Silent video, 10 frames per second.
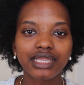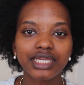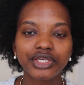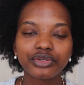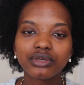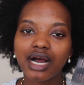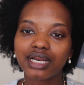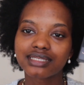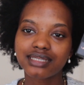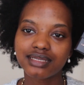the new
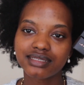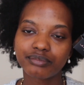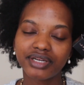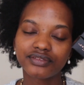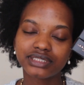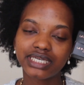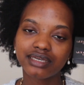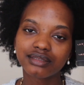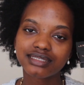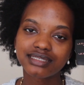Anastasia Beverly
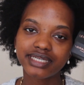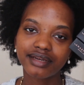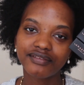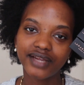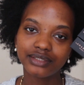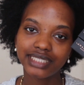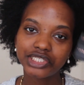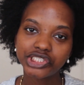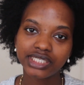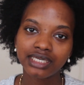Hills Stick
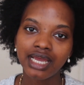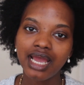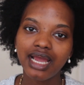Foundation.